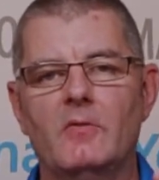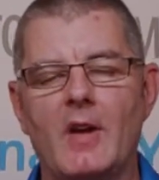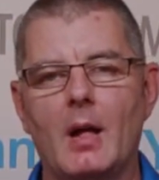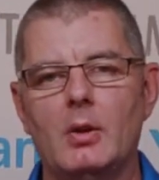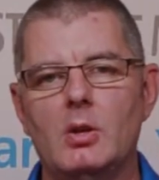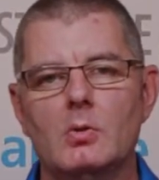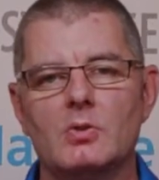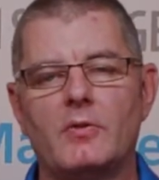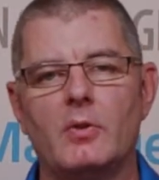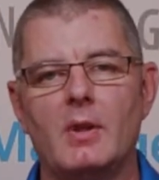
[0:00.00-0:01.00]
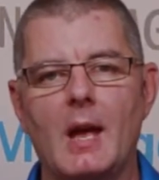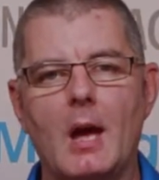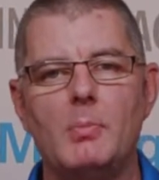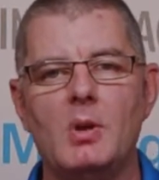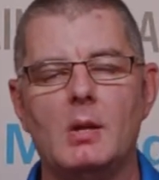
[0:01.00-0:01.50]
values for the
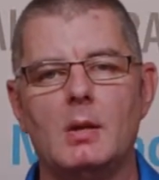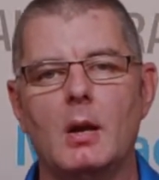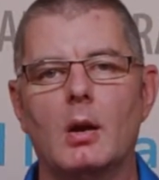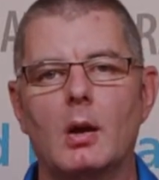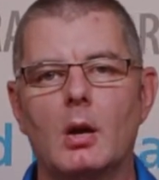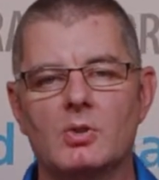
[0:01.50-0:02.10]
ambient air